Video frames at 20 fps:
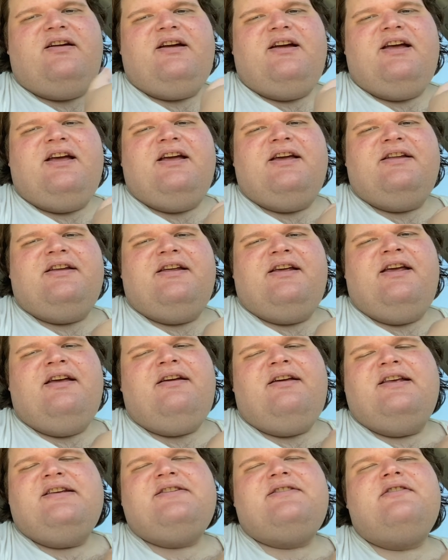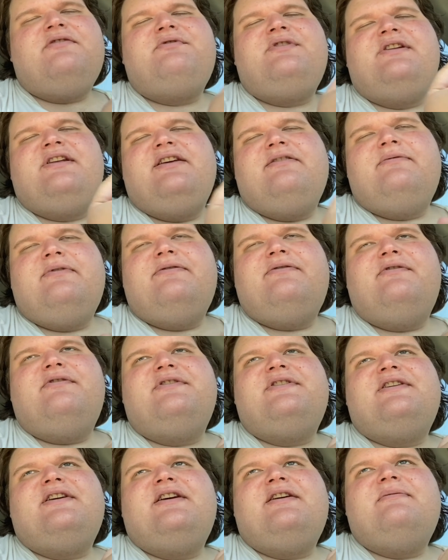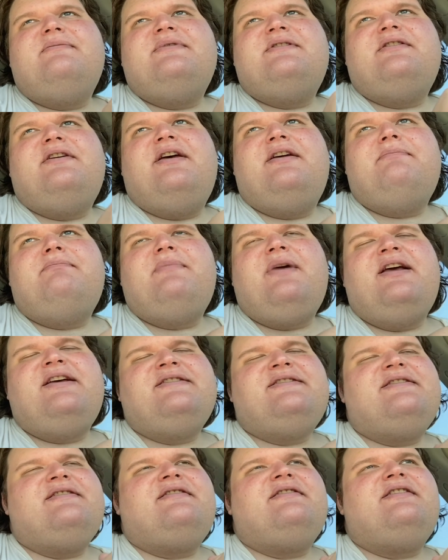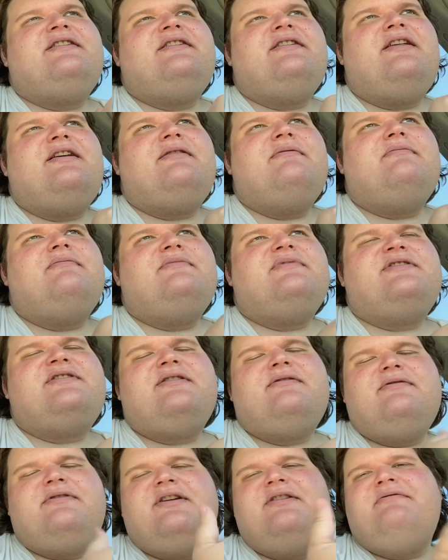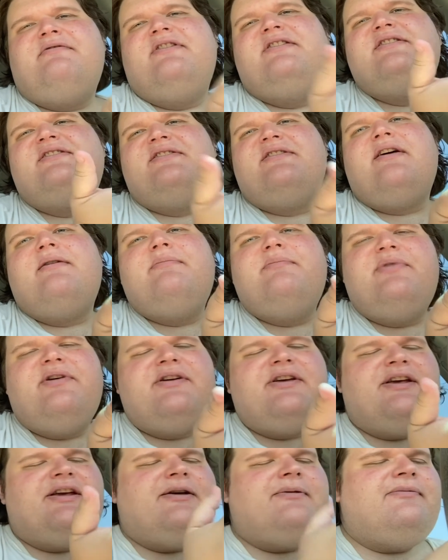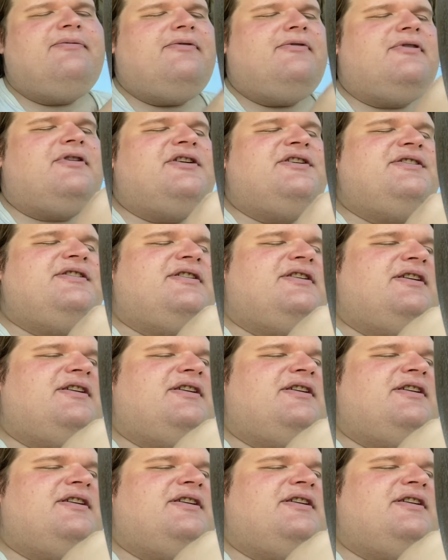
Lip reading: and he still wouldn't give me full time until I basically wouldn't stop bugging him for it.